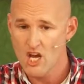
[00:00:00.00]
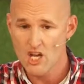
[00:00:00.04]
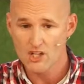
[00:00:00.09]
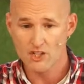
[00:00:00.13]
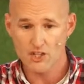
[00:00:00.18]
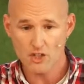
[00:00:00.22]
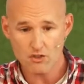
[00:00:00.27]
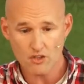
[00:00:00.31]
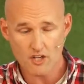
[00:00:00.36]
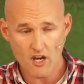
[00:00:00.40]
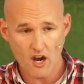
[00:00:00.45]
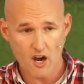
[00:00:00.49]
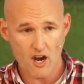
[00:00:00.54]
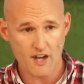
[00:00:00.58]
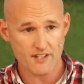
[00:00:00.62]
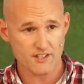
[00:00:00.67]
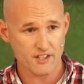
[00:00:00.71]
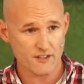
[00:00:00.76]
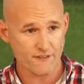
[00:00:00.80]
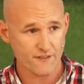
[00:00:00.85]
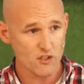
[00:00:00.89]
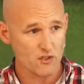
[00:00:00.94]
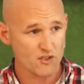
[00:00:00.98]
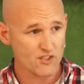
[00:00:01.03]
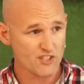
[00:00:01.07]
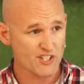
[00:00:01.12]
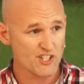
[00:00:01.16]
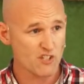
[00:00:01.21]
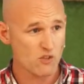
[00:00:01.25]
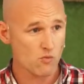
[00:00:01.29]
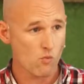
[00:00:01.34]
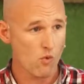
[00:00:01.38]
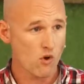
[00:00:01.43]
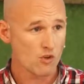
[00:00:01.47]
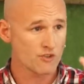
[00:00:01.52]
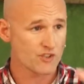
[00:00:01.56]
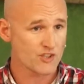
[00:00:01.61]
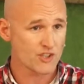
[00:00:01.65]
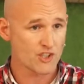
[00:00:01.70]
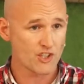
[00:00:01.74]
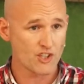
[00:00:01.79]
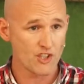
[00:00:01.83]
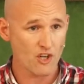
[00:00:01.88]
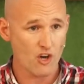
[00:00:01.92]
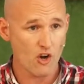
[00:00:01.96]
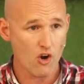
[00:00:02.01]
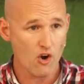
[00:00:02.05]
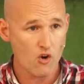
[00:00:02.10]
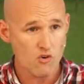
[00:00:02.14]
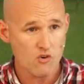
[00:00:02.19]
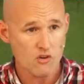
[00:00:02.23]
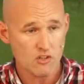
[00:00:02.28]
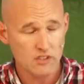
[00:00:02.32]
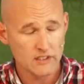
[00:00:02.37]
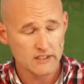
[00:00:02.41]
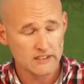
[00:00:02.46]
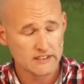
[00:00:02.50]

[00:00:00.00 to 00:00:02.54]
You guys, if you still want to go